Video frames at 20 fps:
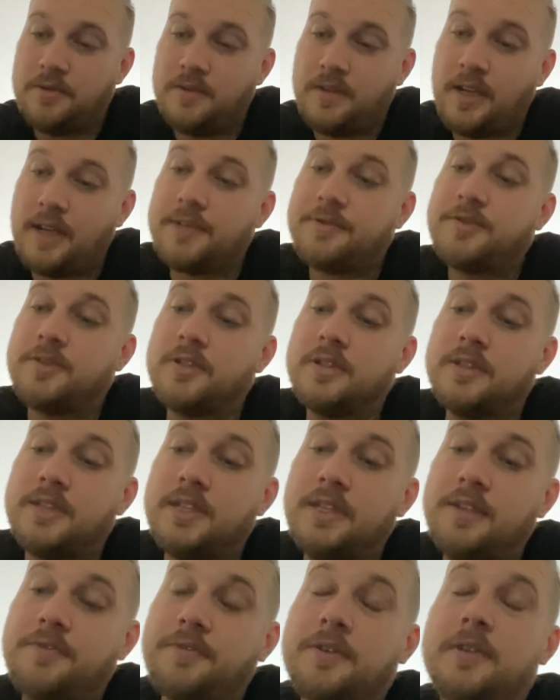As for the
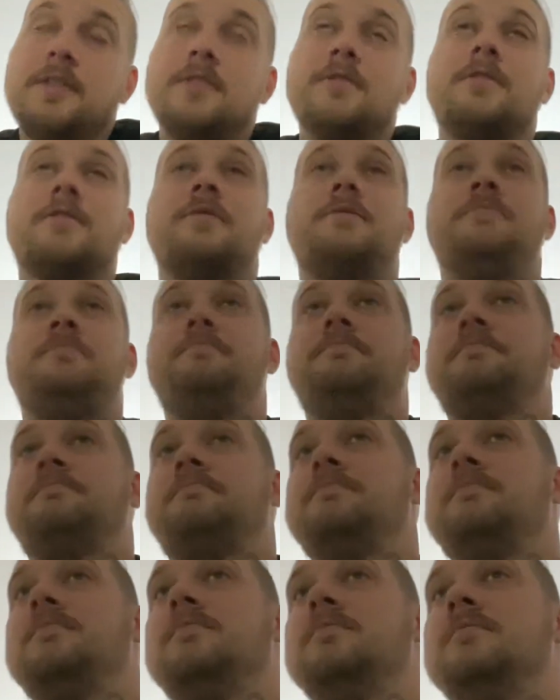defense,
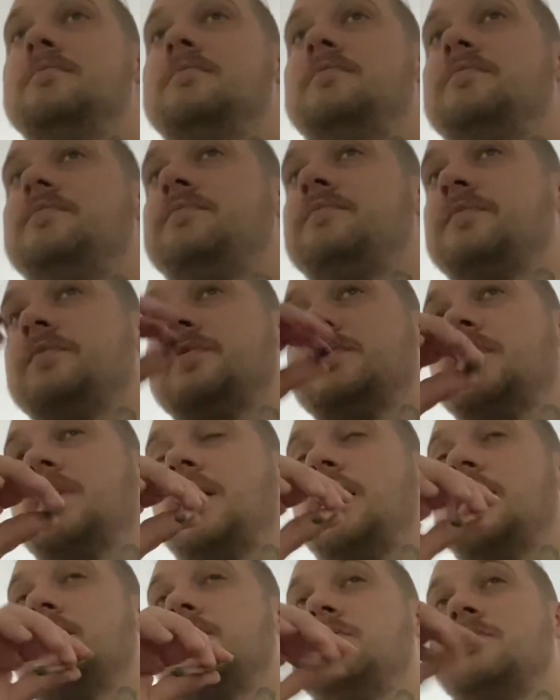
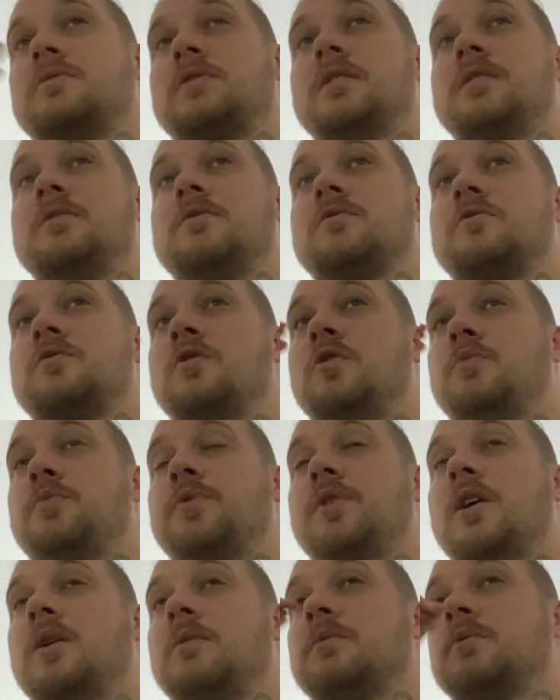I don't think there's no
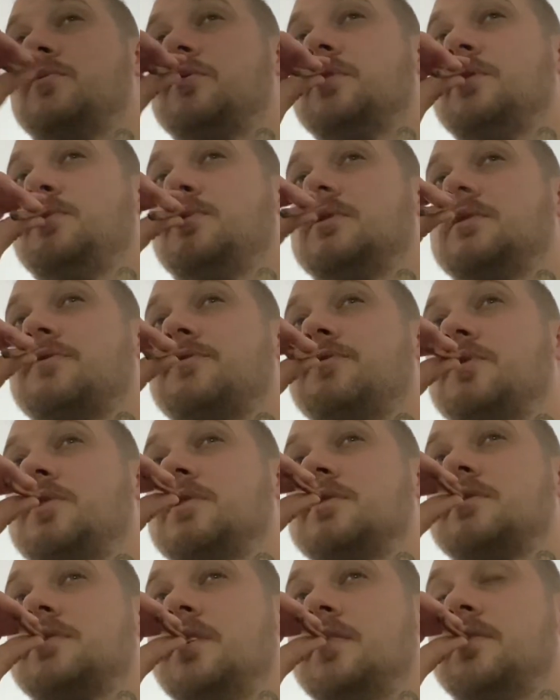problem really with the front
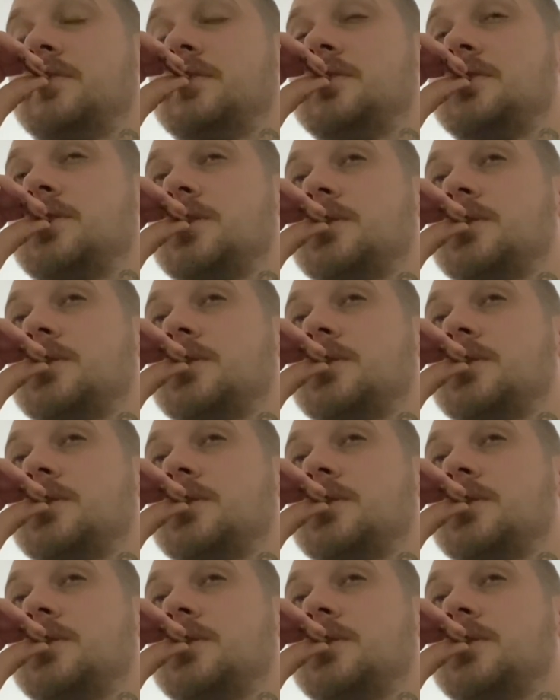seven.